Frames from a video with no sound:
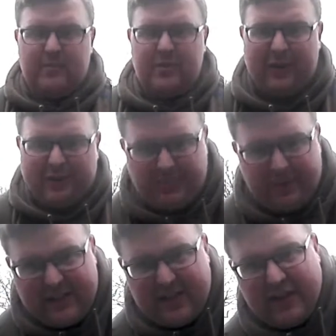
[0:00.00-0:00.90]
But you have to
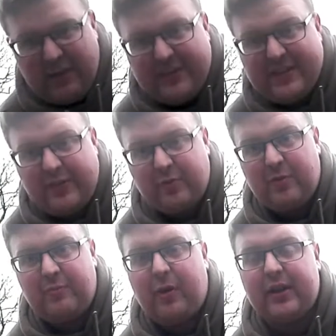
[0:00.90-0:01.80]
be a little bit different
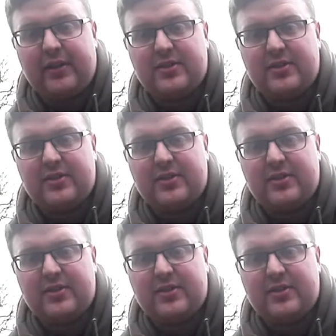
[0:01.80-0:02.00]
with pike.